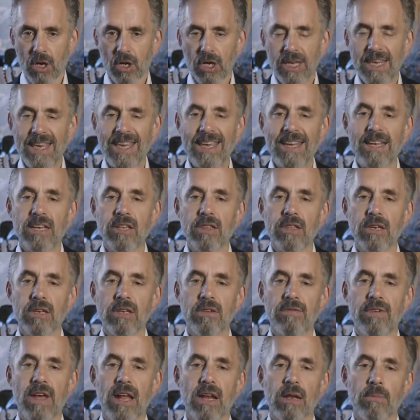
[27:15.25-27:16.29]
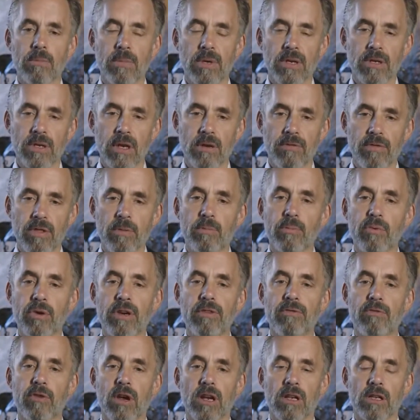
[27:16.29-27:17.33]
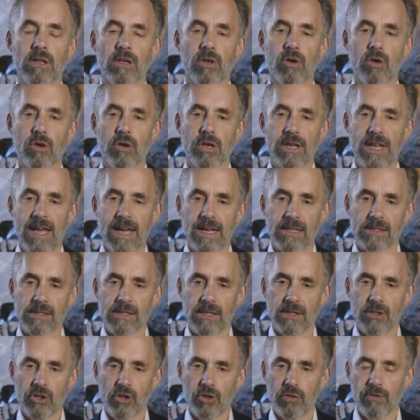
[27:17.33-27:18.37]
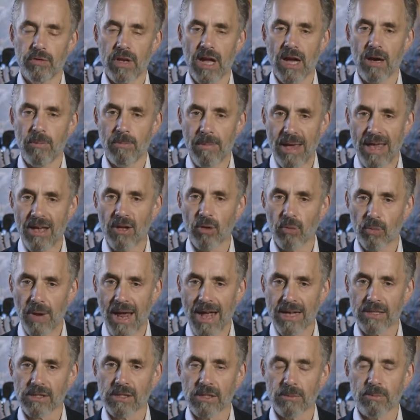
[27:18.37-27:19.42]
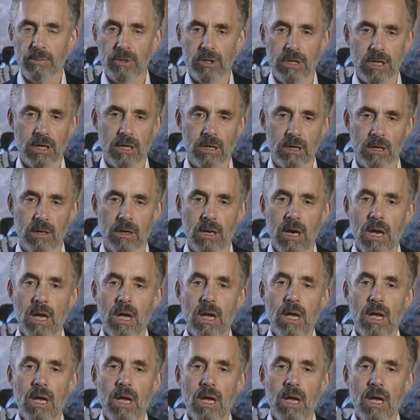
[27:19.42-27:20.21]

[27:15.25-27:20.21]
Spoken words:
key to the development of the prefrontal cortex in juvenile male rats in particular